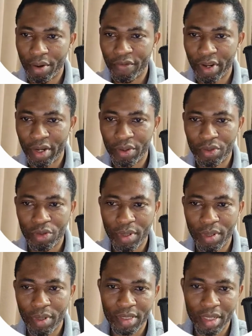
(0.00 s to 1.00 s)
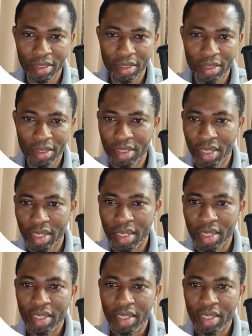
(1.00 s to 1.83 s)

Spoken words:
If I go to my miscellaneous here,